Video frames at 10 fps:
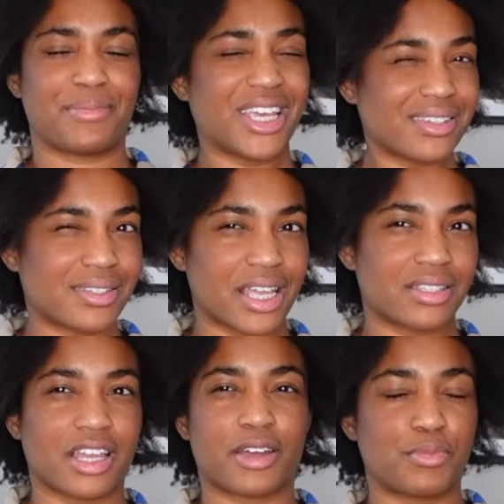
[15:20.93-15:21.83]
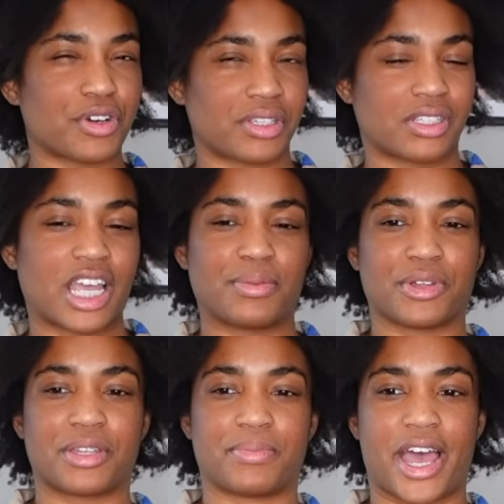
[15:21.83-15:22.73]
Is Deadstock more
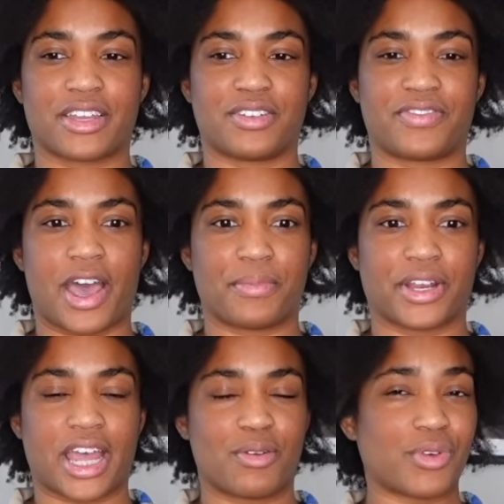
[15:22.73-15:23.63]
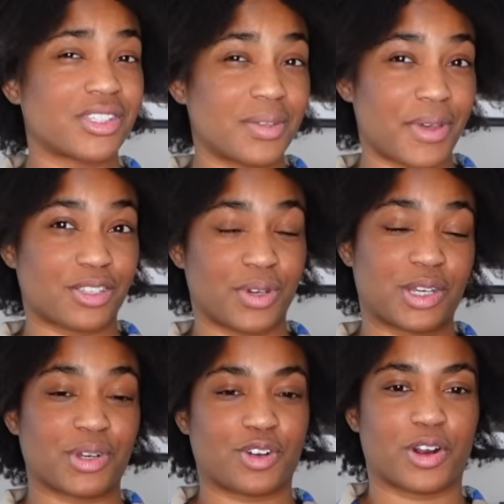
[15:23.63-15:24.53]
sustainable than buying new fabric, and what's the best way
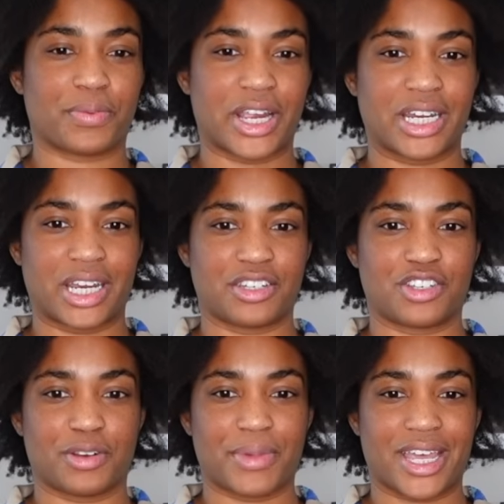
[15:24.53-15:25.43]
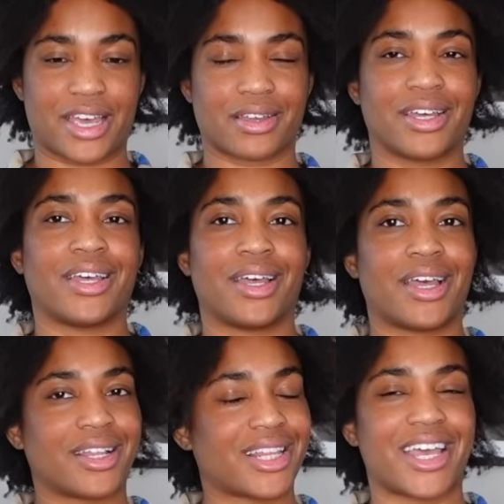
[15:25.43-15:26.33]
to incorporate it into your making?
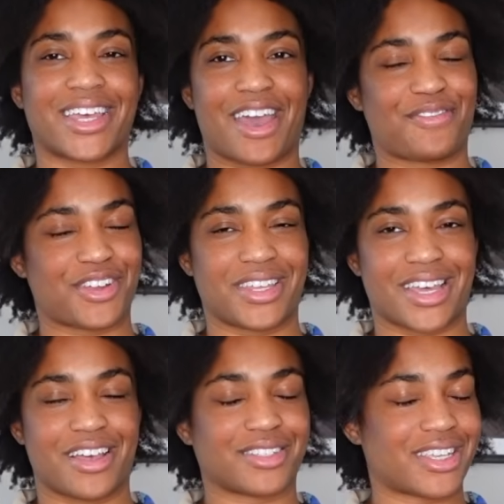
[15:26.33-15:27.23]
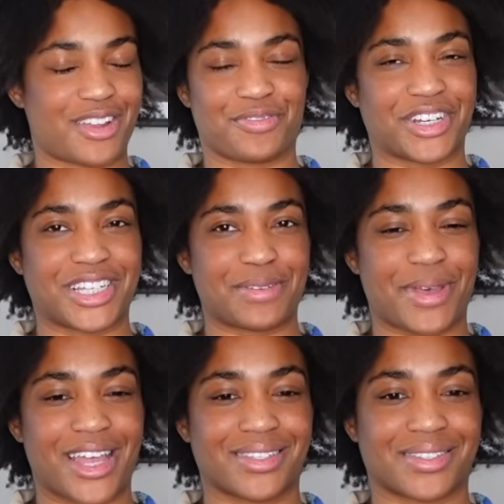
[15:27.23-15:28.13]
Like everything else, it really
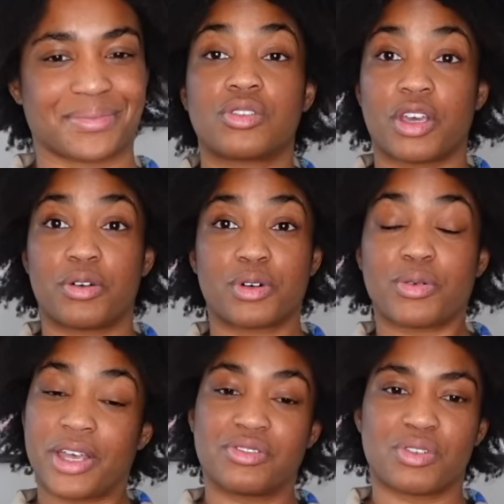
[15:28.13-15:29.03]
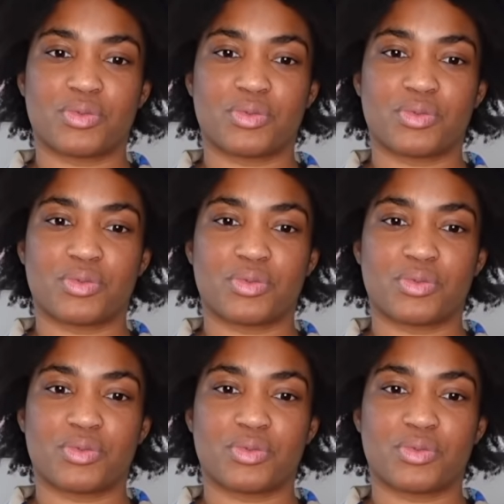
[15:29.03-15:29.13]
depends. So question